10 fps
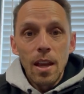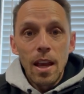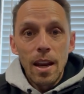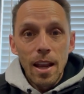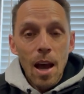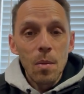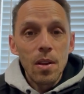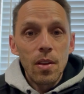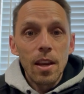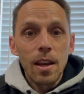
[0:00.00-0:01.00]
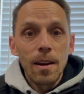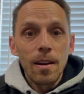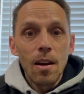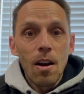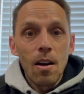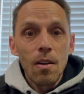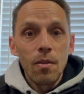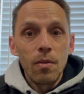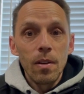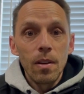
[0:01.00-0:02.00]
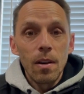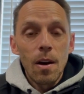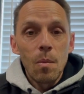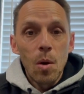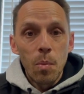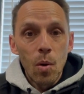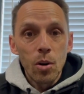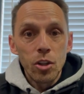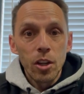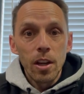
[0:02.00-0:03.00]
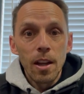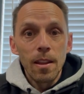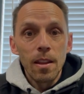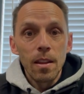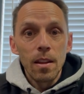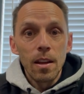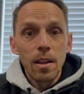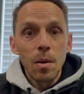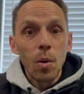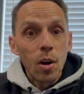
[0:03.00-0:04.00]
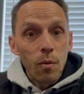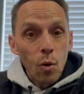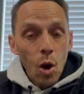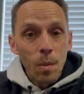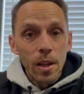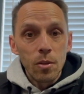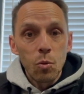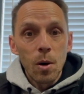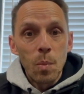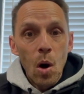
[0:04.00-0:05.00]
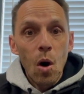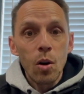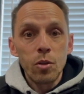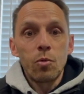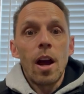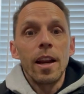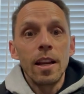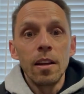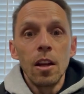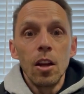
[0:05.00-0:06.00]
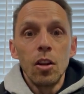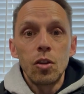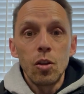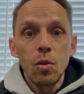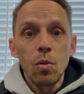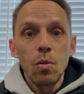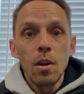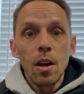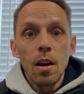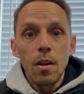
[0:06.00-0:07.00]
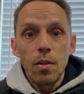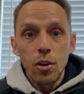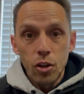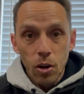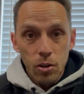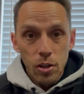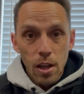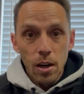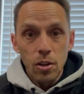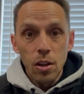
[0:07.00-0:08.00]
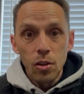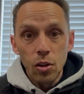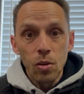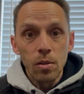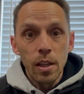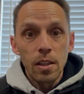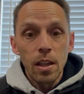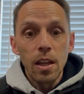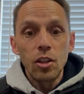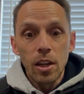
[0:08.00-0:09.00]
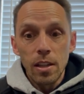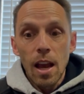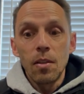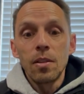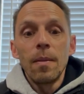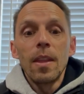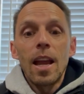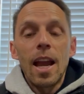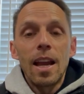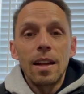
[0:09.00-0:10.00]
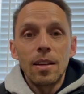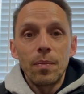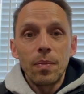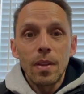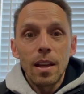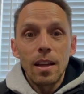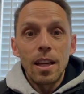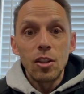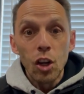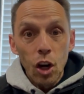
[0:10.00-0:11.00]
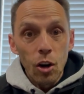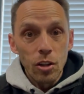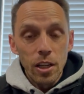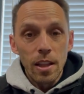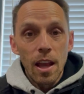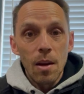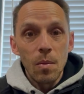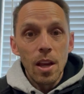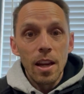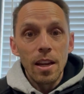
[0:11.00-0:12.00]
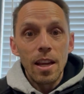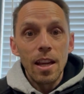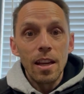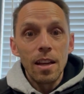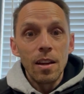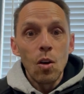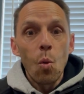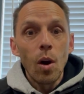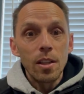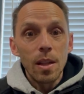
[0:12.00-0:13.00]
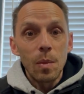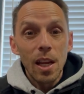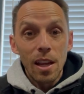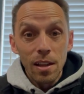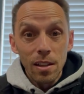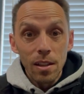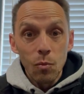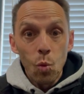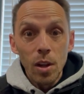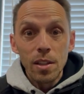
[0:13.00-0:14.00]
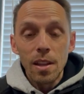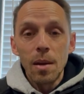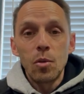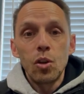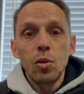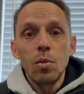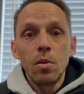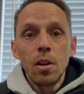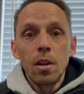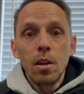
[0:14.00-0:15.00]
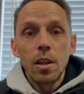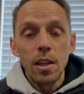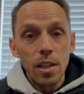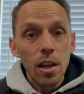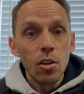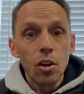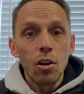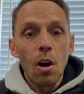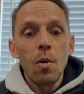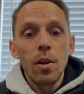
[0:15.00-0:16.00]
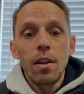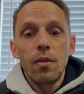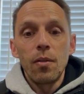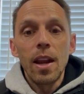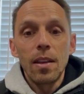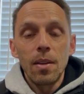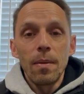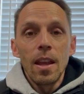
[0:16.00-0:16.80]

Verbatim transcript: And it got me thinking of um, a portion in, in the book of Romans where Paul is writing to the church there, to the Jews and to the Gentiles, and he's encouraging them and he wants them to wants them to continue to grow in their faith.